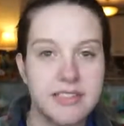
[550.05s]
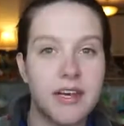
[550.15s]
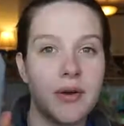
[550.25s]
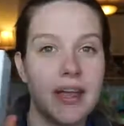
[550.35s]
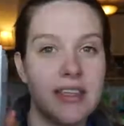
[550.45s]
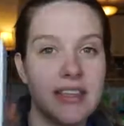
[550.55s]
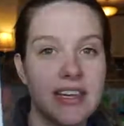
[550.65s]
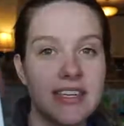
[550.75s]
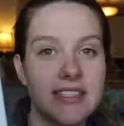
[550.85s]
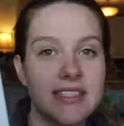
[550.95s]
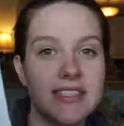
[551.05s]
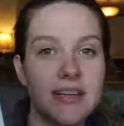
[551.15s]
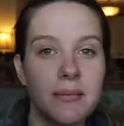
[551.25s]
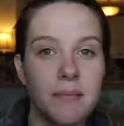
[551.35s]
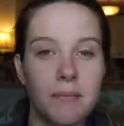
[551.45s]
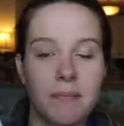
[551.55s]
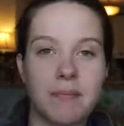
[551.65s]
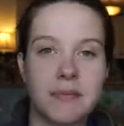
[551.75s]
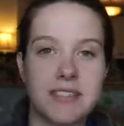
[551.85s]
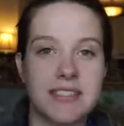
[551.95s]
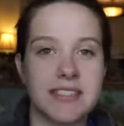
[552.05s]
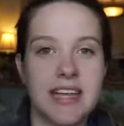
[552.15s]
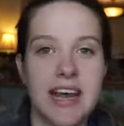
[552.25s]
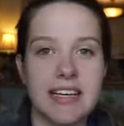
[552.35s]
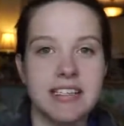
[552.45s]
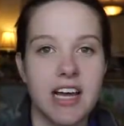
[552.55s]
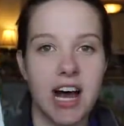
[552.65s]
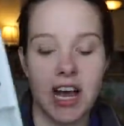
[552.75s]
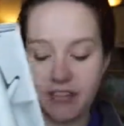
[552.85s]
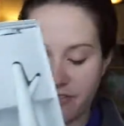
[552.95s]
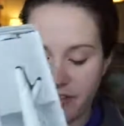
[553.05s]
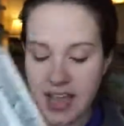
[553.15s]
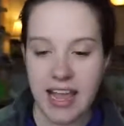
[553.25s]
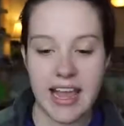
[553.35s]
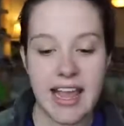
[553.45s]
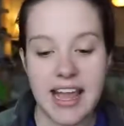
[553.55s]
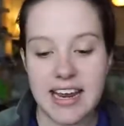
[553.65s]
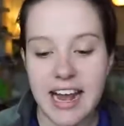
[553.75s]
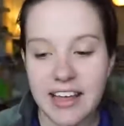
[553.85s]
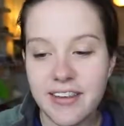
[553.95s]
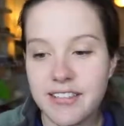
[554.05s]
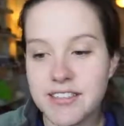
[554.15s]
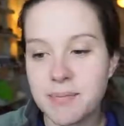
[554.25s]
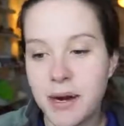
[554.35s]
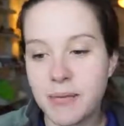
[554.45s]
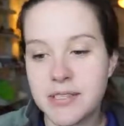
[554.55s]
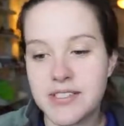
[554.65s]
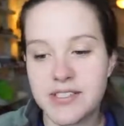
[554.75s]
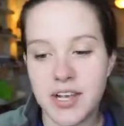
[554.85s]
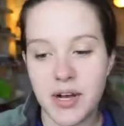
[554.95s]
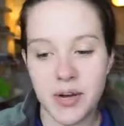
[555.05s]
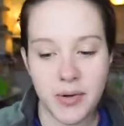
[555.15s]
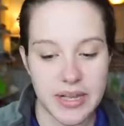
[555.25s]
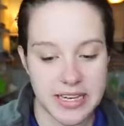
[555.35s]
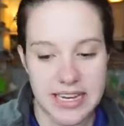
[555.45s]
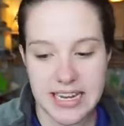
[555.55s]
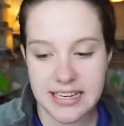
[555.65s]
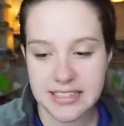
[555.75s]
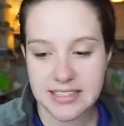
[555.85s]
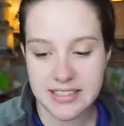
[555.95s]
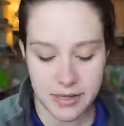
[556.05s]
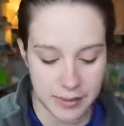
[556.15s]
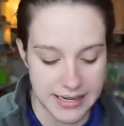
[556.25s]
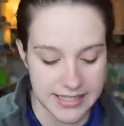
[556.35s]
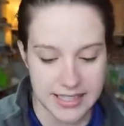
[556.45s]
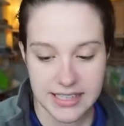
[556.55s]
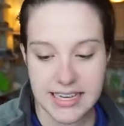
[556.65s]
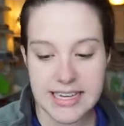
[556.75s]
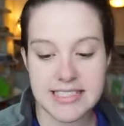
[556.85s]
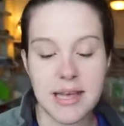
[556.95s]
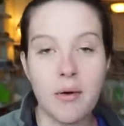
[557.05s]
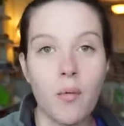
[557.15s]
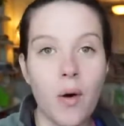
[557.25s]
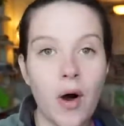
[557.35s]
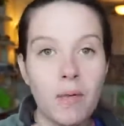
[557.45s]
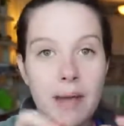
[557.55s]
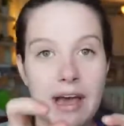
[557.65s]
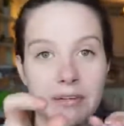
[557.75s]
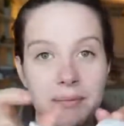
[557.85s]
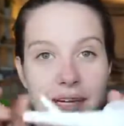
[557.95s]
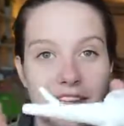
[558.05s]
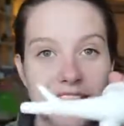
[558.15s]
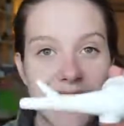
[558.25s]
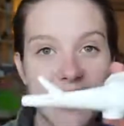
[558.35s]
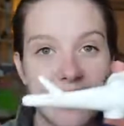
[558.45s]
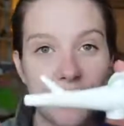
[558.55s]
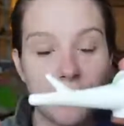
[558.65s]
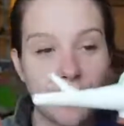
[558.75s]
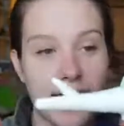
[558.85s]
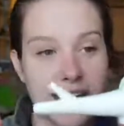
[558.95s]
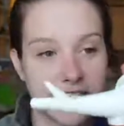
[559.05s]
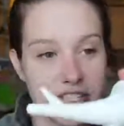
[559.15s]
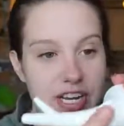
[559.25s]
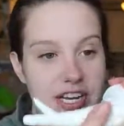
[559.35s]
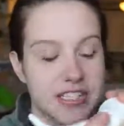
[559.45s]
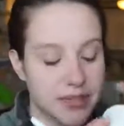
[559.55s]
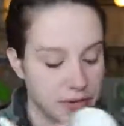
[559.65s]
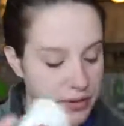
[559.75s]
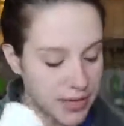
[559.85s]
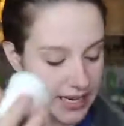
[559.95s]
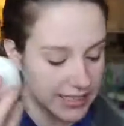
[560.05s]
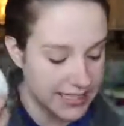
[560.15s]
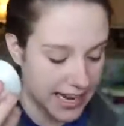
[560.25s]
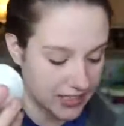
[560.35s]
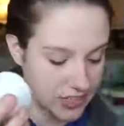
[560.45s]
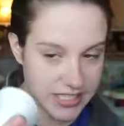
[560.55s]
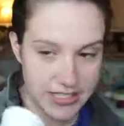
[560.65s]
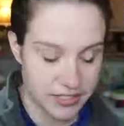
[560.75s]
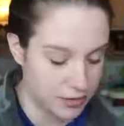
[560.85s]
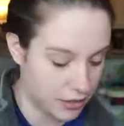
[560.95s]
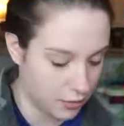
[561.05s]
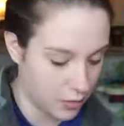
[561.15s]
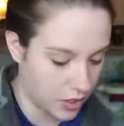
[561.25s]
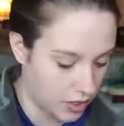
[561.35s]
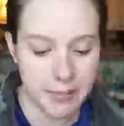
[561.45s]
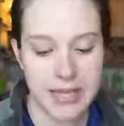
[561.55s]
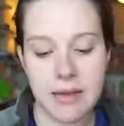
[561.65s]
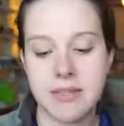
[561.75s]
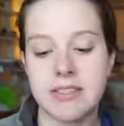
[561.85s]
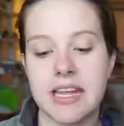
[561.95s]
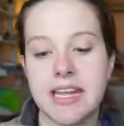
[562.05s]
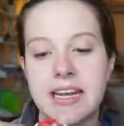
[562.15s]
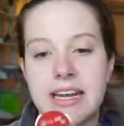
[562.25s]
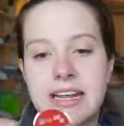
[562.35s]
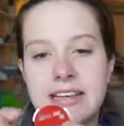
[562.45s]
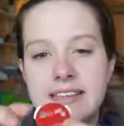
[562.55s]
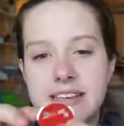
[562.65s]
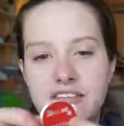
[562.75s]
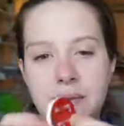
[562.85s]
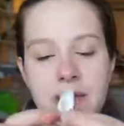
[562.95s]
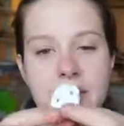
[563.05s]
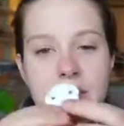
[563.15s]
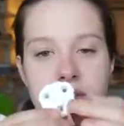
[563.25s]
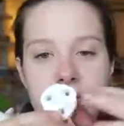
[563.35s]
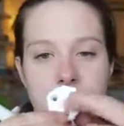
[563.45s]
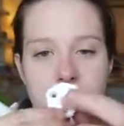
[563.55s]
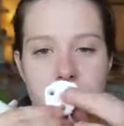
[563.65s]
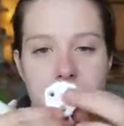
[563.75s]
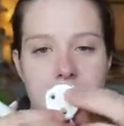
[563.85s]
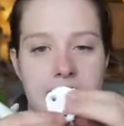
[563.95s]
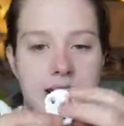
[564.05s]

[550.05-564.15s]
So this slides off, and I thought this part was so neat. So basically it's a wall mount, but it looks like a little branch, so you can attach this to your wall. It comes with like an adhesive, but you can also screw it